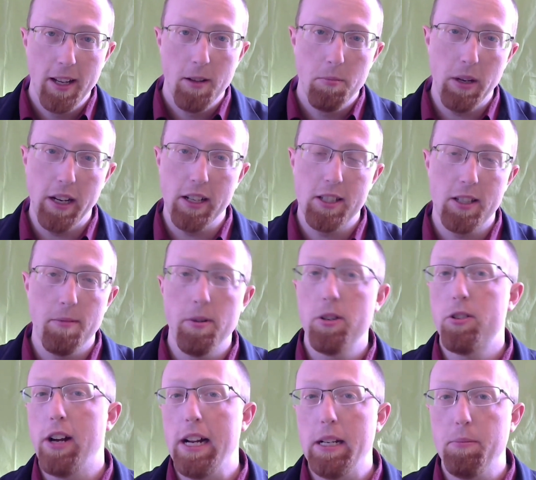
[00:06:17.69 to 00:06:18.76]
because someone
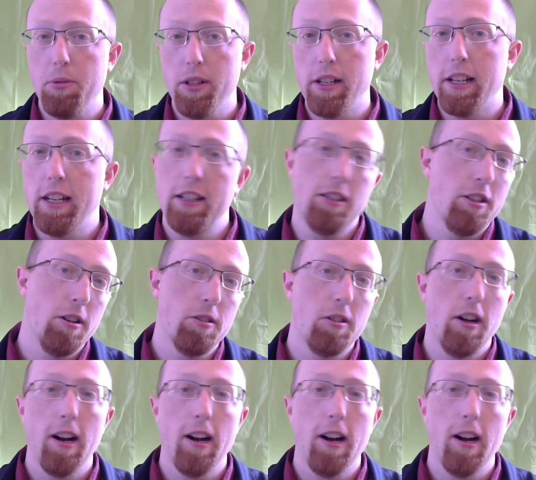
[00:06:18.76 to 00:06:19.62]
tried to plug in a toaster,